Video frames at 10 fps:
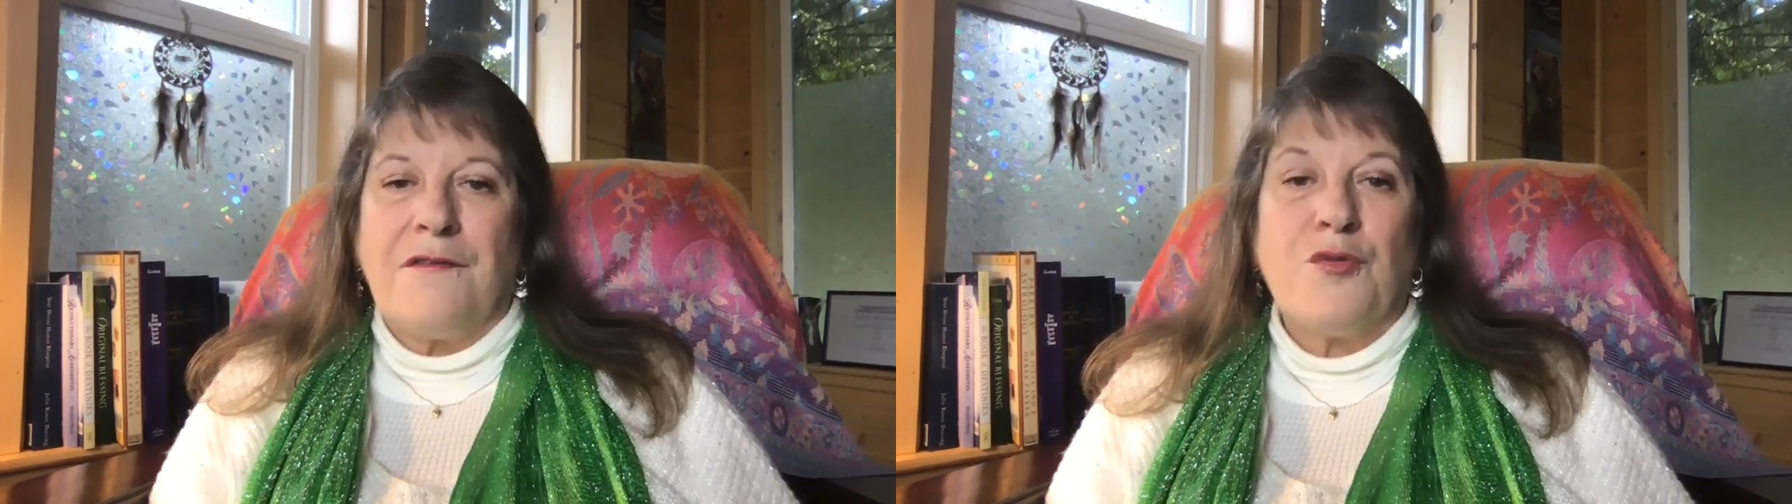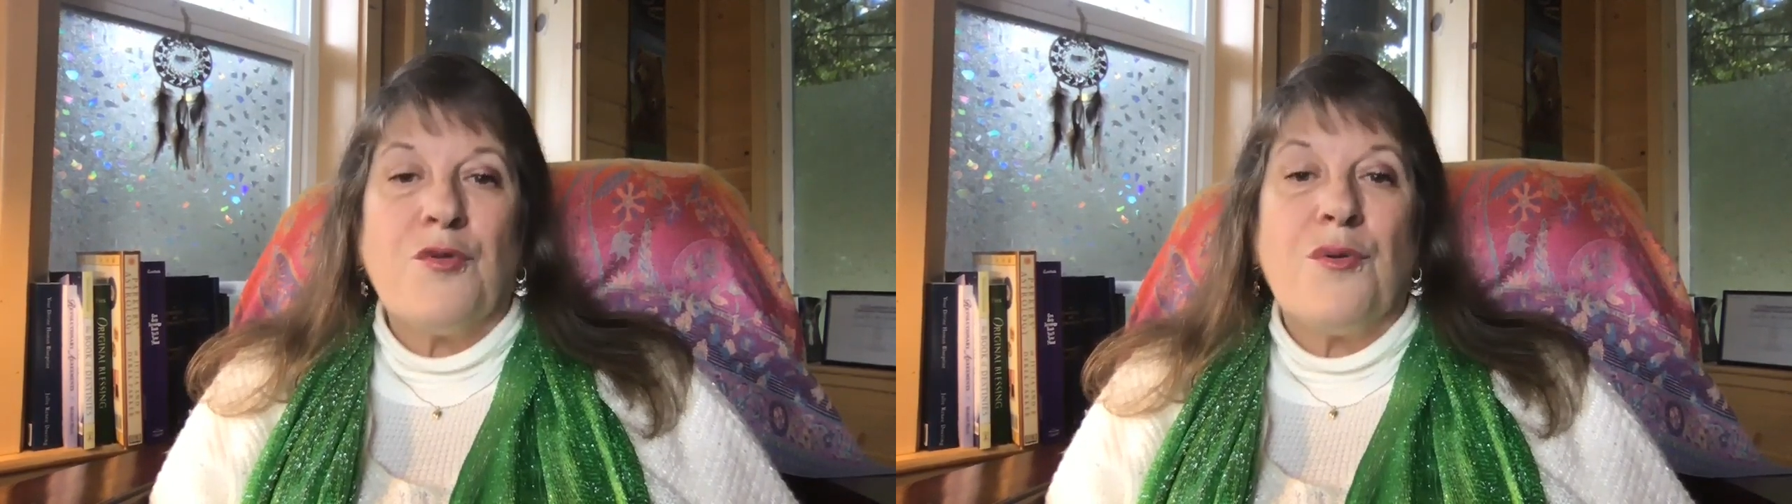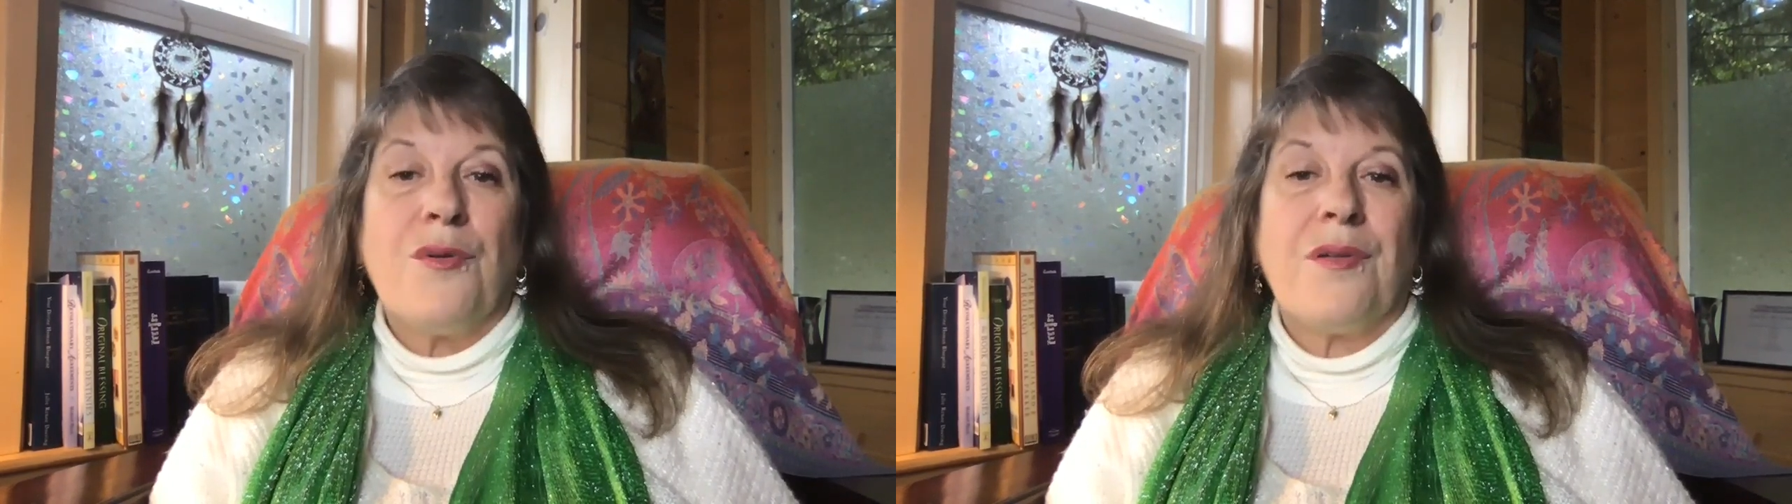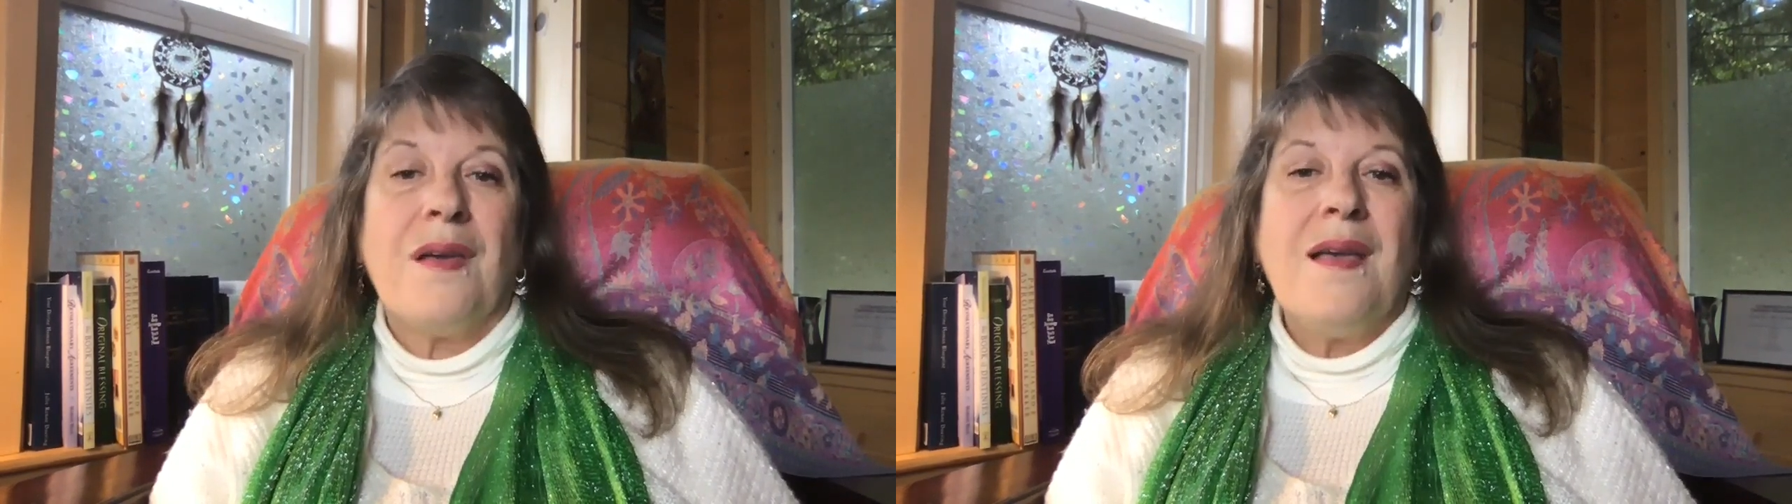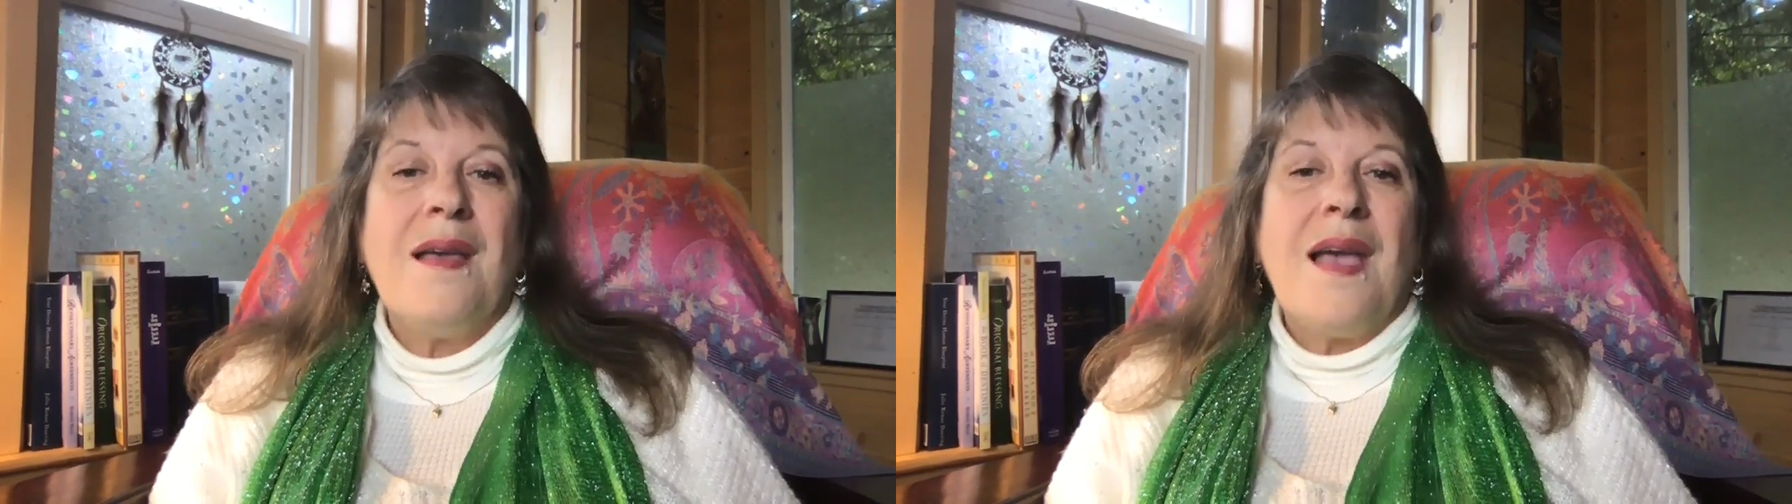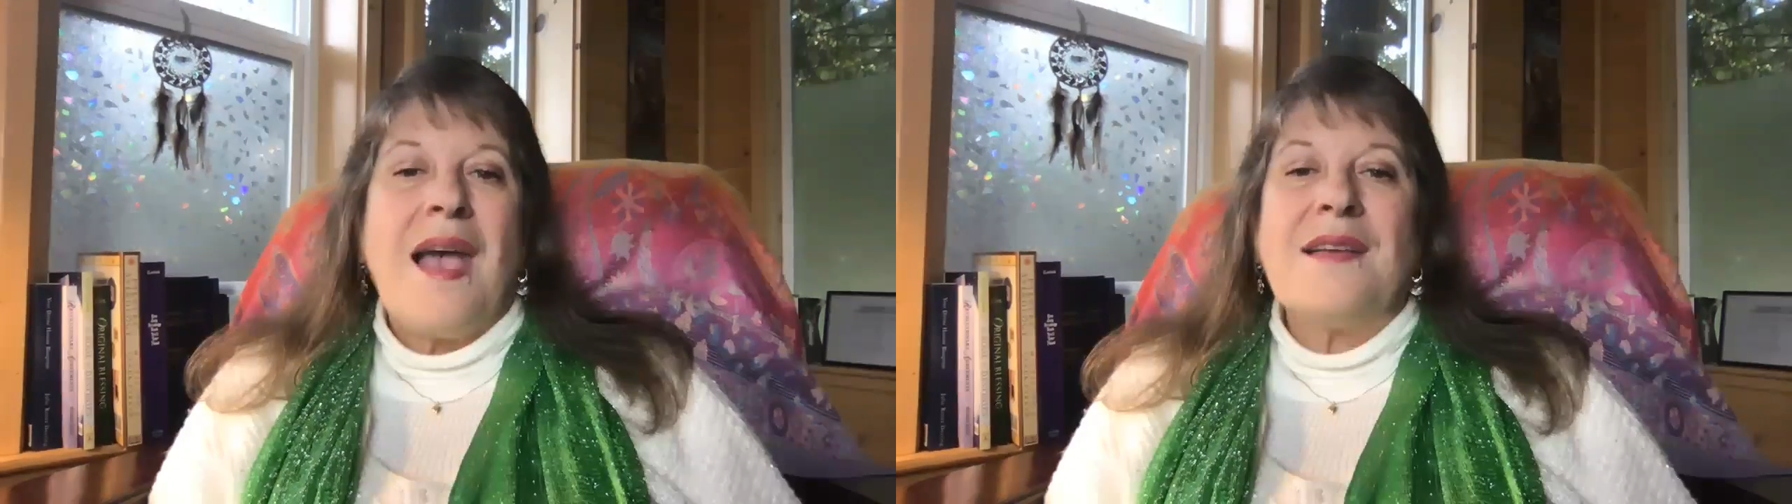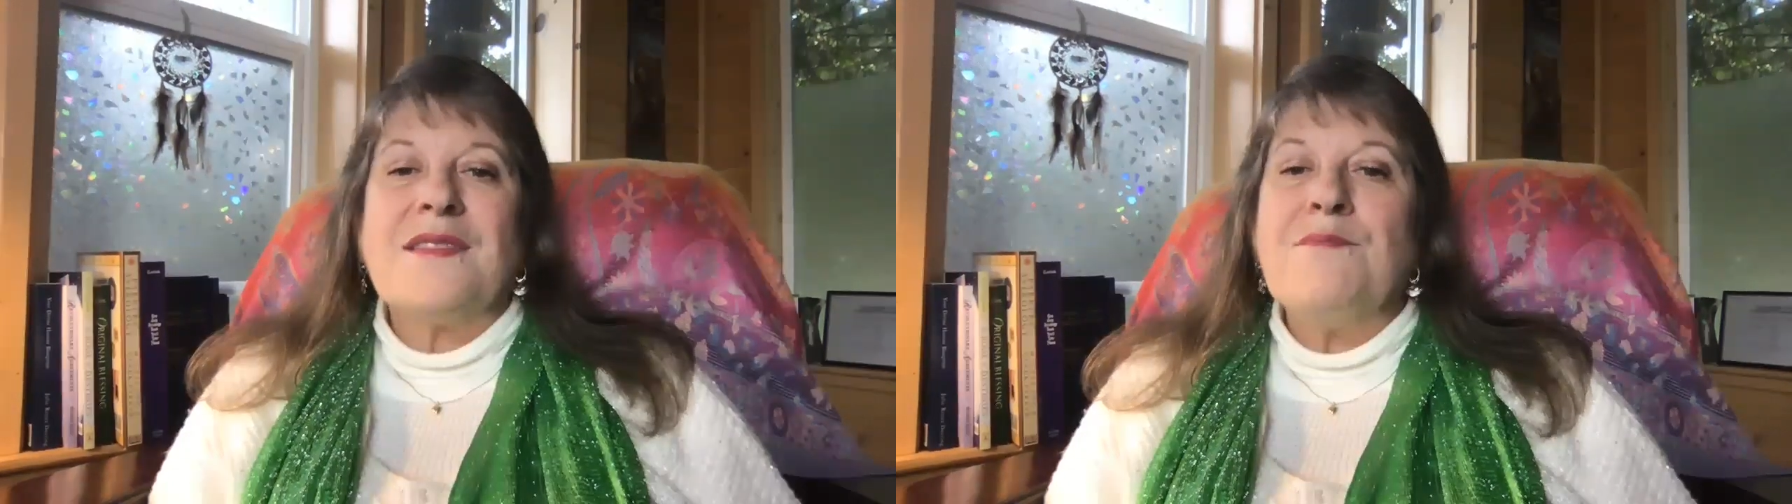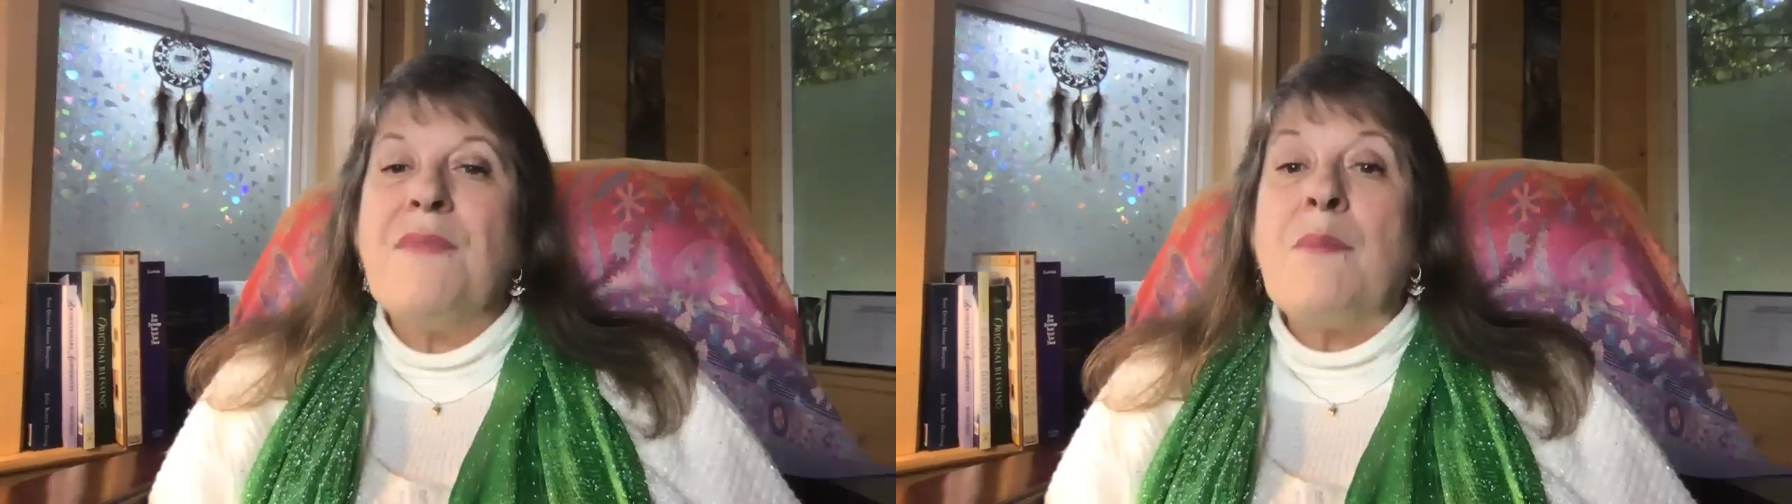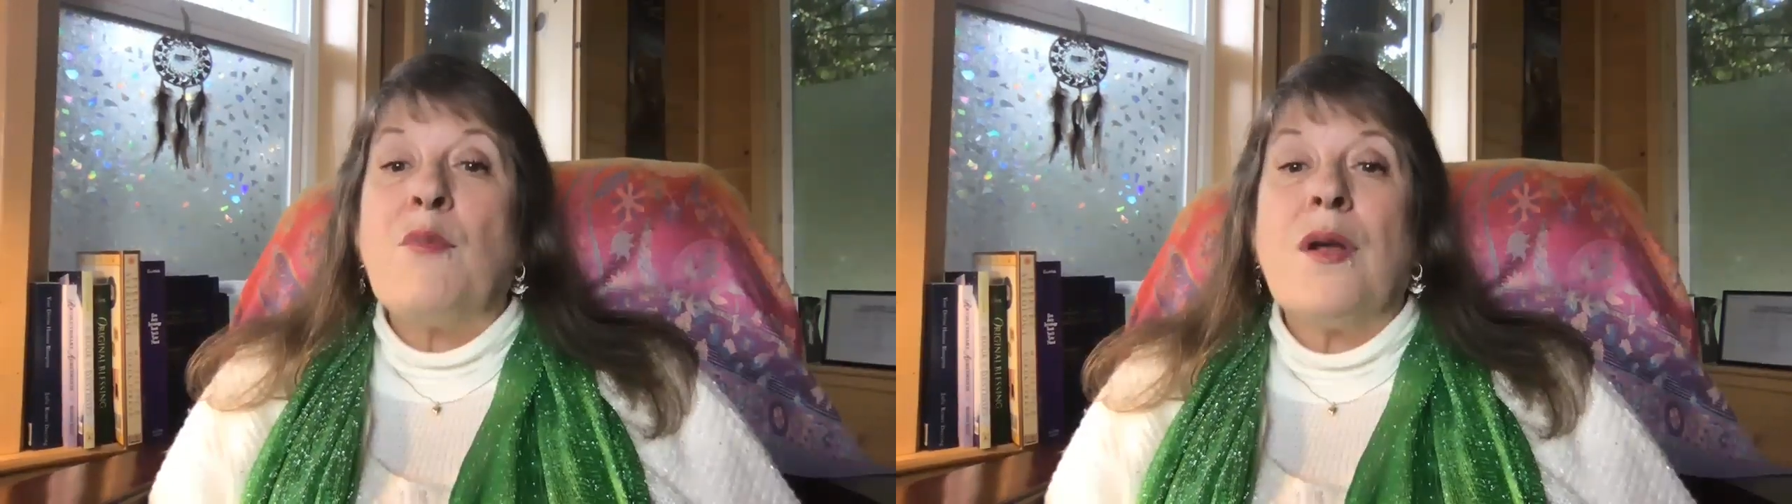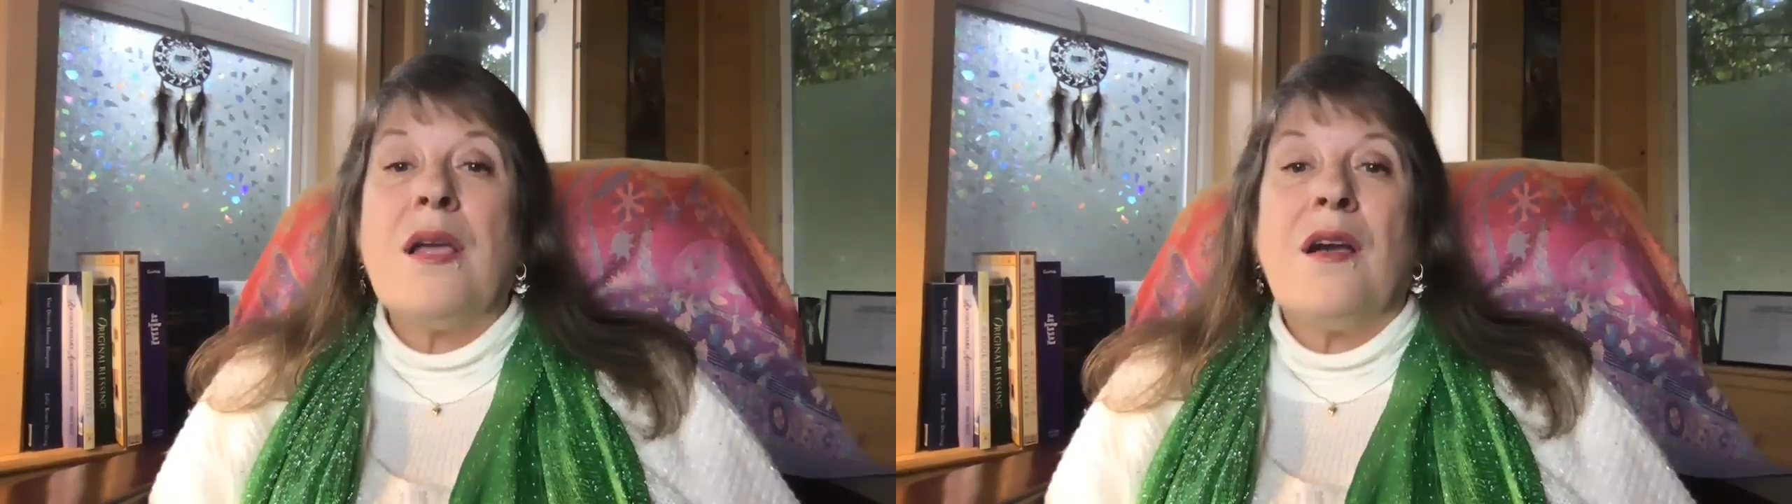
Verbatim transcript: truth as memory